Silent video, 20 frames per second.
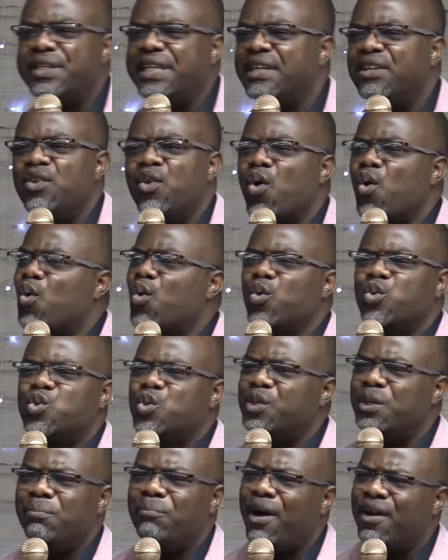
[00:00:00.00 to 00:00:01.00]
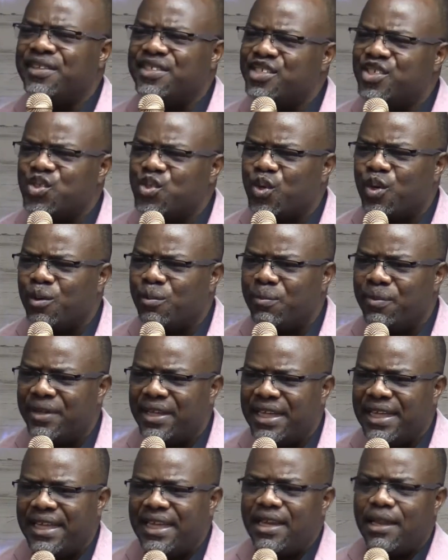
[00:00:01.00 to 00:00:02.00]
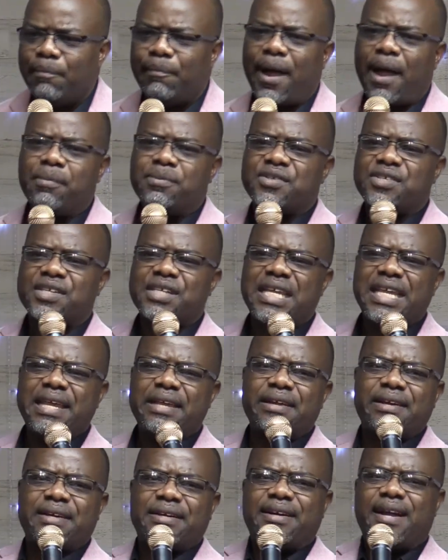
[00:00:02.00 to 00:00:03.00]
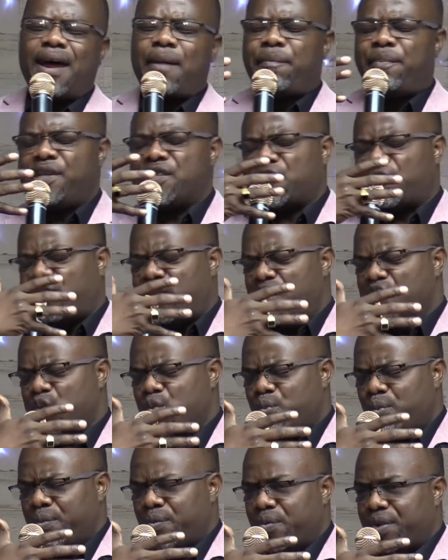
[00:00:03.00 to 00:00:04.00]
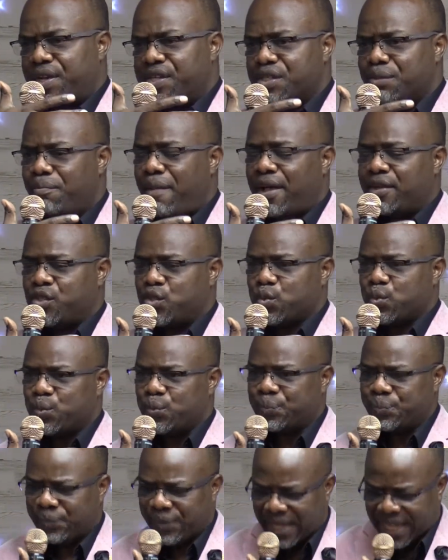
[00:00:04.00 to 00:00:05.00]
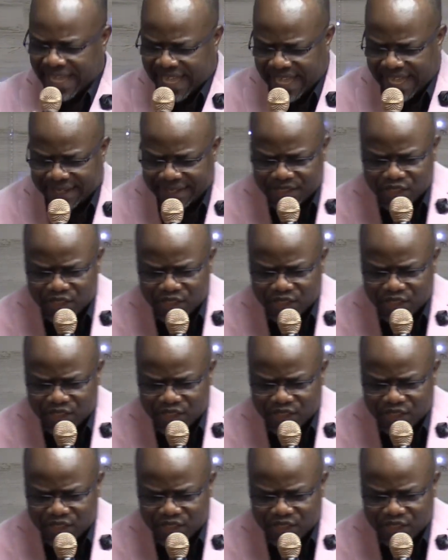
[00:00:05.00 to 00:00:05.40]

did not go to the mountaintop. The Bible says he wrapped his face with his mantle. And he